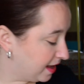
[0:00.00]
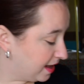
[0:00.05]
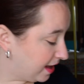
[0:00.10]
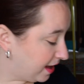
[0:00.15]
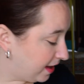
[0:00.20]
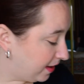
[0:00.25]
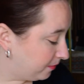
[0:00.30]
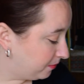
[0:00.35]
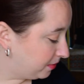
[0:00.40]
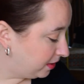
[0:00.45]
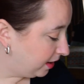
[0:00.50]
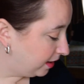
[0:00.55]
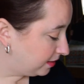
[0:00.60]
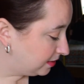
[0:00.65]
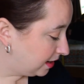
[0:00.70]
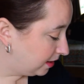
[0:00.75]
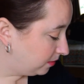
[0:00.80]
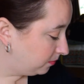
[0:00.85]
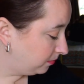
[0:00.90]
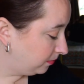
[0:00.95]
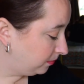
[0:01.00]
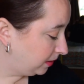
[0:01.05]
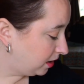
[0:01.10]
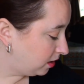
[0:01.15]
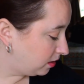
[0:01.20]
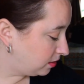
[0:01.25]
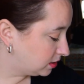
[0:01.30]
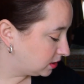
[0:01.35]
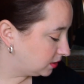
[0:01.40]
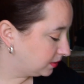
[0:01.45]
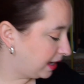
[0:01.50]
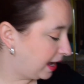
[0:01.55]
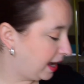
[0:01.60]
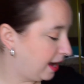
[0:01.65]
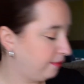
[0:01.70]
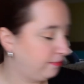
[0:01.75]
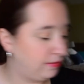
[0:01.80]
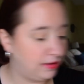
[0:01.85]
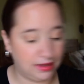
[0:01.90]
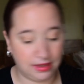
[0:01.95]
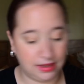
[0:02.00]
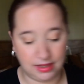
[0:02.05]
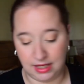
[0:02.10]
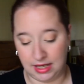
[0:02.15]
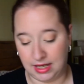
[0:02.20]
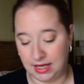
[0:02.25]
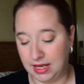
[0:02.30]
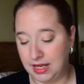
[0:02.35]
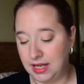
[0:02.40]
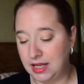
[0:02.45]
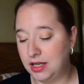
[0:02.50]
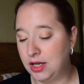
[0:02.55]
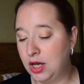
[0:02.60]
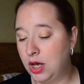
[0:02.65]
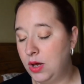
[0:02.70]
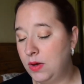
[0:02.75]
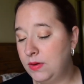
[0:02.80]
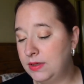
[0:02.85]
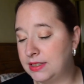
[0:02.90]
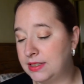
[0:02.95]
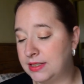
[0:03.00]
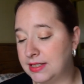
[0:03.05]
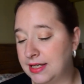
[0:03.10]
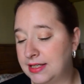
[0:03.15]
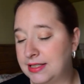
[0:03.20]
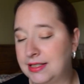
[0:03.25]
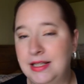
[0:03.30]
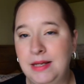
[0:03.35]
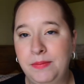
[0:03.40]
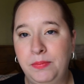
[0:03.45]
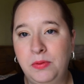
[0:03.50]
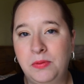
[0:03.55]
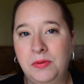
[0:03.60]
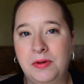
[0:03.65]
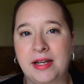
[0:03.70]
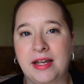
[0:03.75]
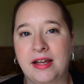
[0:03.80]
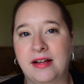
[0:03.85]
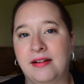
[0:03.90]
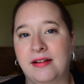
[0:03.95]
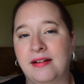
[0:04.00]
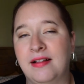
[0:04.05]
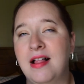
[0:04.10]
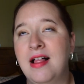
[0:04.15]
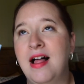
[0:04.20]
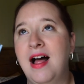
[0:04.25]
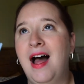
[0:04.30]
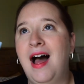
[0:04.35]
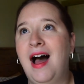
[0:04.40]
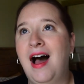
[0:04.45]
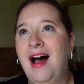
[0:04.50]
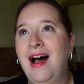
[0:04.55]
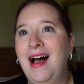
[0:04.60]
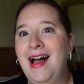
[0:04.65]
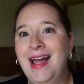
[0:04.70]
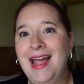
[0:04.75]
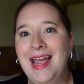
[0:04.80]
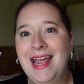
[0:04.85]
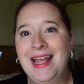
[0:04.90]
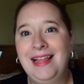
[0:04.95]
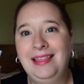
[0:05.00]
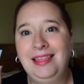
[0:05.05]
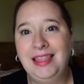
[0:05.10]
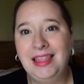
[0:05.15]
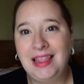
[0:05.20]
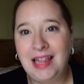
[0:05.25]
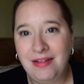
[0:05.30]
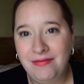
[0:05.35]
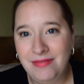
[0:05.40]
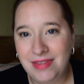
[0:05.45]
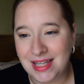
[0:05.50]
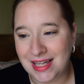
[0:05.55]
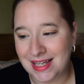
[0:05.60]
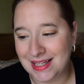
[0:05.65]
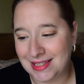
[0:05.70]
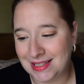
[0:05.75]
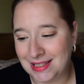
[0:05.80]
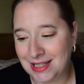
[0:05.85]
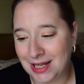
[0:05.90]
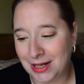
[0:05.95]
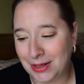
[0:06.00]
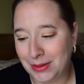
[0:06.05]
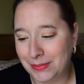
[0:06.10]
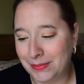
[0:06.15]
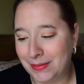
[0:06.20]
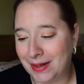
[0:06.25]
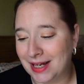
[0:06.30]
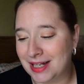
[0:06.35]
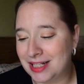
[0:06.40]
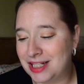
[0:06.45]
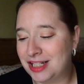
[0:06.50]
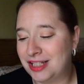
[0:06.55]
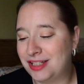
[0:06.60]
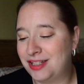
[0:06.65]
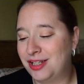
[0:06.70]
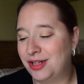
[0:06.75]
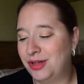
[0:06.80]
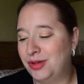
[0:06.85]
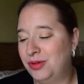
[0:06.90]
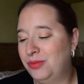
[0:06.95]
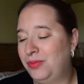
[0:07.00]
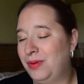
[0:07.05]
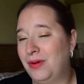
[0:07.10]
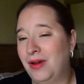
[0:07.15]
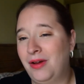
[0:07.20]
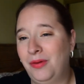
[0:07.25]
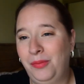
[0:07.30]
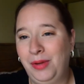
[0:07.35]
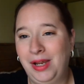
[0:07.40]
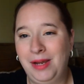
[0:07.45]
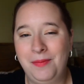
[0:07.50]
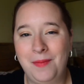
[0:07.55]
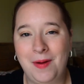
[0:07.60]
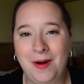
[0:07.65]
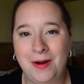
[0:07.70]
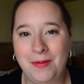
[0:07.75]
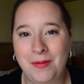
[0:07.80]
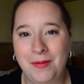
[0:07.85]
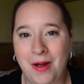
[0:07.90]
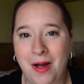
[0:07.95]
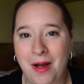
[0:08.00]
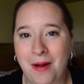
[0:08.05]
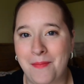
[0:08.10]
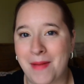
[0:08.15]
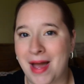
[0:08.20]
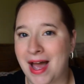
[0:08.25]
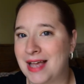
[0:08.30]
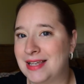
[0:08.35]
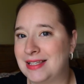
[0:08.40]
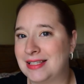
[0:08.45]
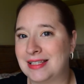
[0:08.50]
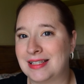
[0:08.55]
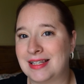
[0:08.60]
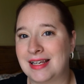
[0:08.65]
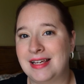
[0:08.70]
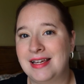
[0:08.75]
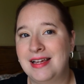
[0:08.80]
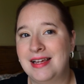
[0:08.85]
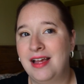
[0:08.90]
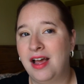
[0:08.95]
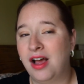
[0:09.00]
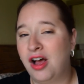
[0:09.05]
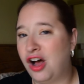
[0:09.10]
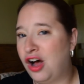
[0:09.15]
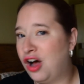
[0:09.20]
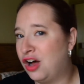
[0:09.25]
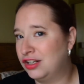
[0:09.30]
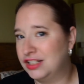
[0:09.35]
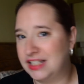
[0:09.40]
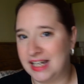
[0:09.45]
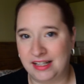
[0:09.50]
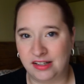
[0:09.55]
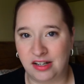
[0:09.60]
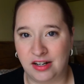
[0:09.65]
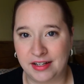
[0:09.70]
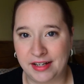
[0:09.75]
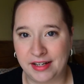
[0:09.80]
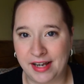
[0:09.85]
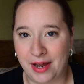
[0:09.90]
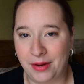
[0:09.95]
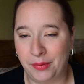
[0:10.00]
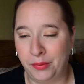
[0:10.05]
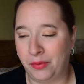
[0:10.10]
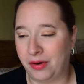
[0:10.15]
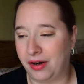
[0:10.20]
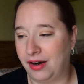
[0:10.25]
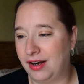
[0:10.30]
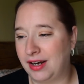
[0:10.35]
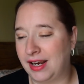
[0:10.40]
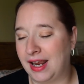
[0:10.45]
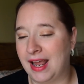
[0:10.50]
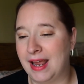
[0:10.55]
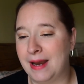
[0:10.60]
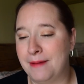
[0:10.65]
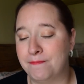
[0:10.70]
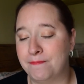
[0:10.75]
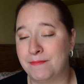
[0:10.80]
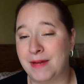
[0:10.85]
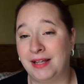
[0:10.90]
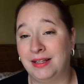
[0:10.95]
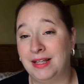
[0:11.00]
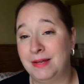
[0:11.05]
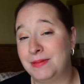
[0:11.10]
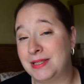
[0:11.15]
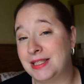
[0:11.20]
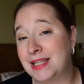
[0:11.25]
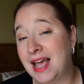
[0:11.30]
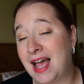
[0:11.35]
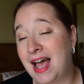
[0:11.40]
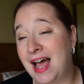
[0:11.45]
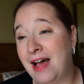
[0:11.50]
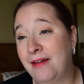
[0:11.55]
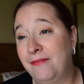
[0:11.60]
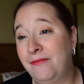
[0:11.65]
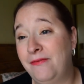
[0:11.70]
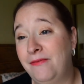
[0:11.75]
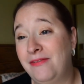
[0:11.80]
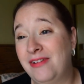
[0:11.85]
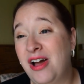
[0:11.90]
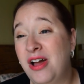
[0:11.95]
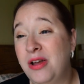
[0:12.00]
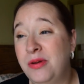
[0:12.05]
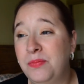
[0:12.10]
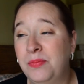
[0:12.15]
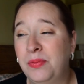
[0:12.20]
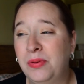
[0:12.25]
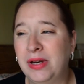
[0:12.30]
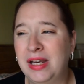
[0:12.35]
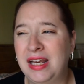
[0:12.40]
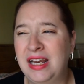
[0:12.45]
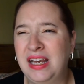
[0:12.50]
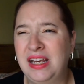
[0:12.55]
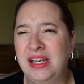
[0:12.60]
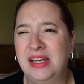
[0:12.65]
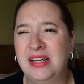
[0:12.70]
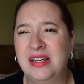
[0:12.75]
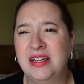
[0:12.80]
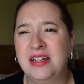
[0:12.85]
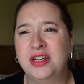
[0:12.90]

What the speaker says: And then we also have the Kosas Lip Oil. I love this so much. So we wear a mask all day long at work and my lips have gotten pretty